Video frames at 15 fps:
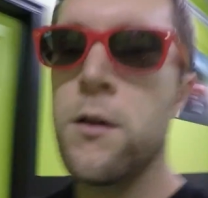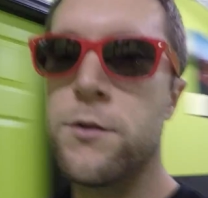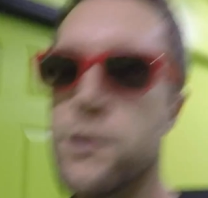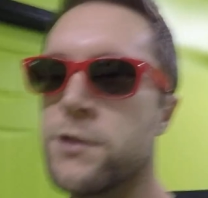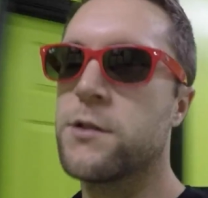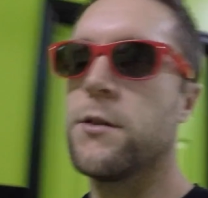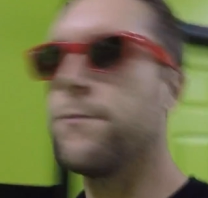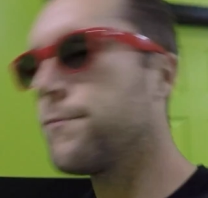
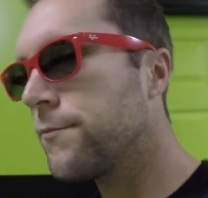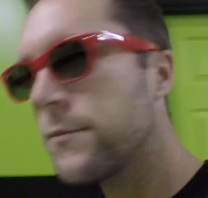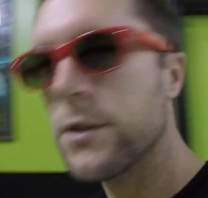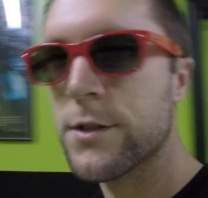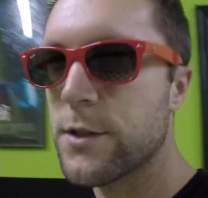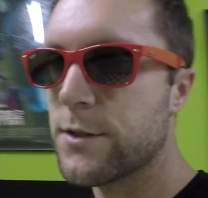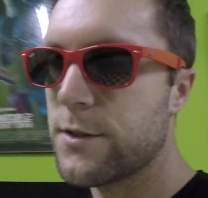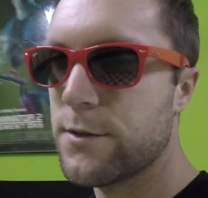just to
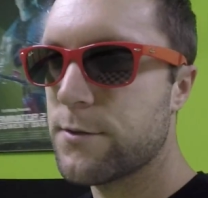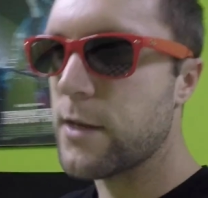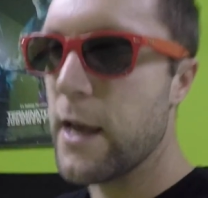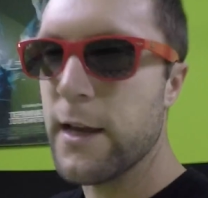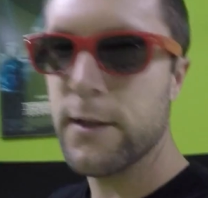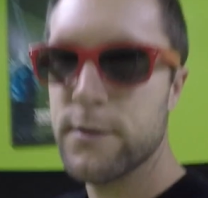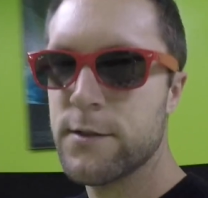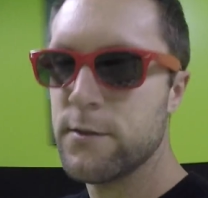
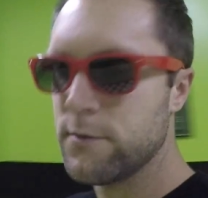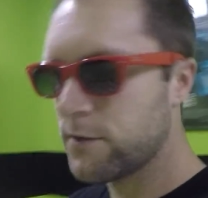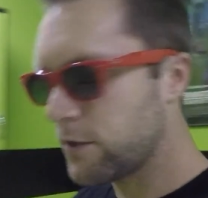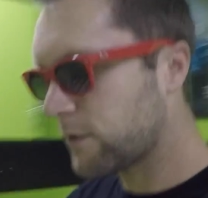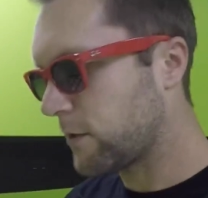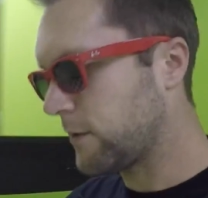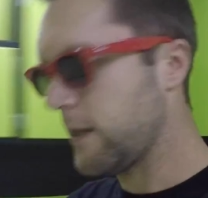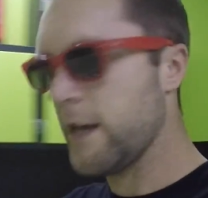
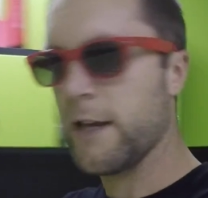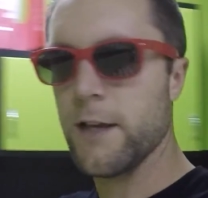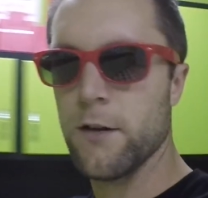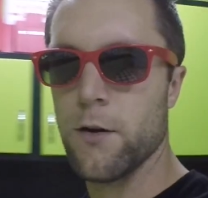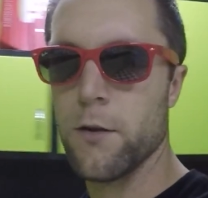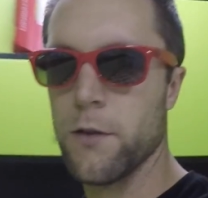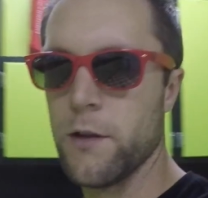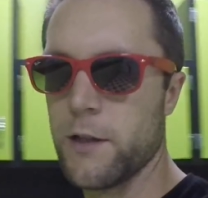take in
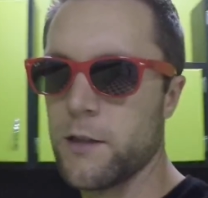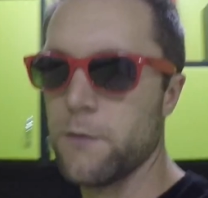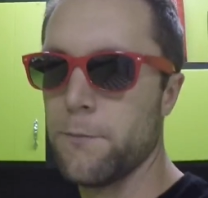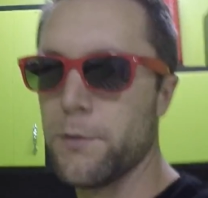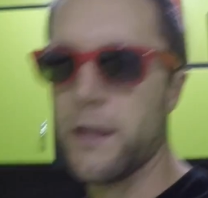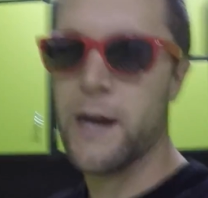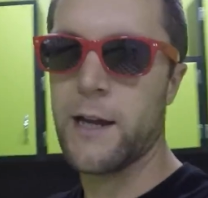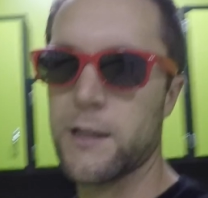all the
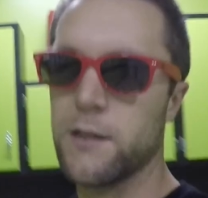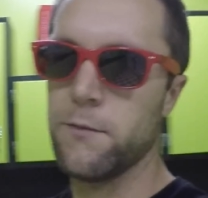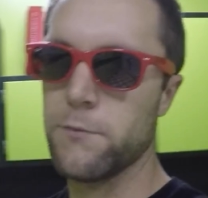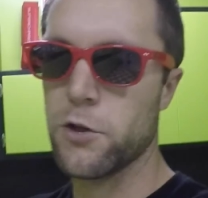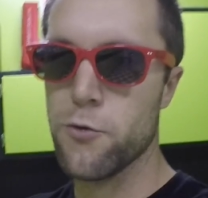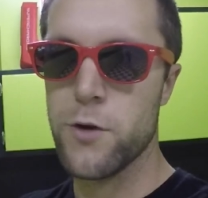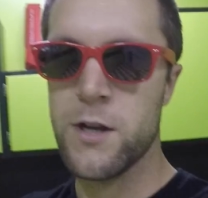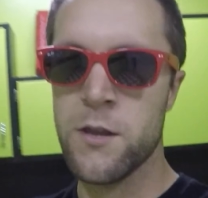the black
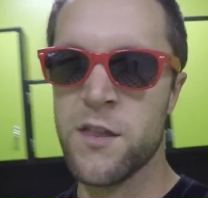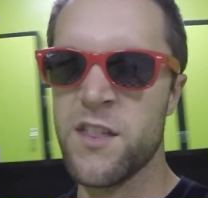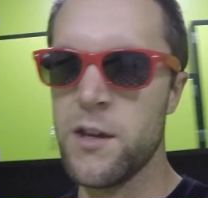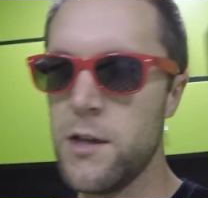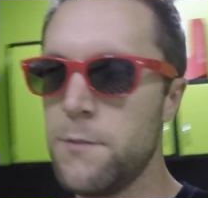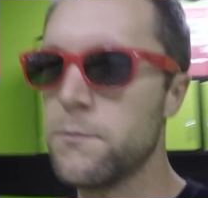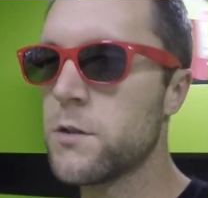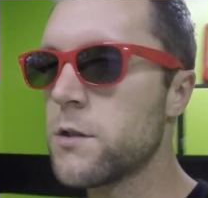and green theme.